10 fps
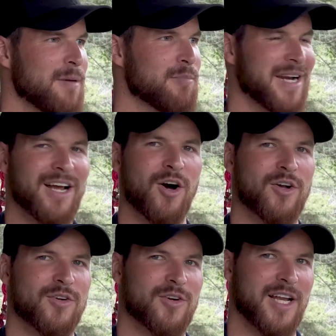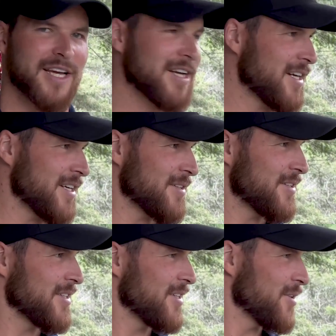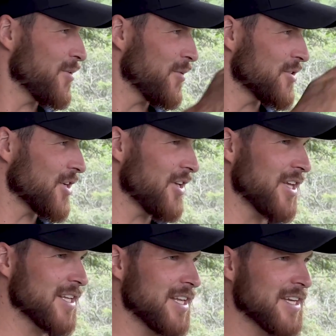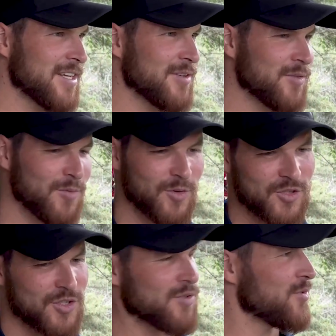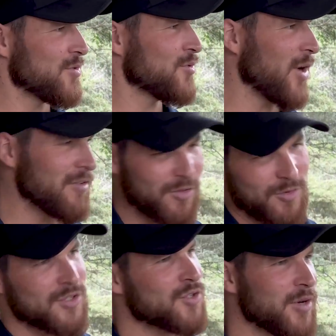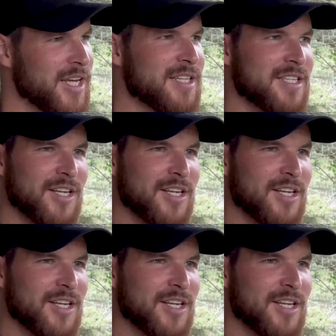pregón, or like a, what would you call that? Like, we'll just drive through the streets and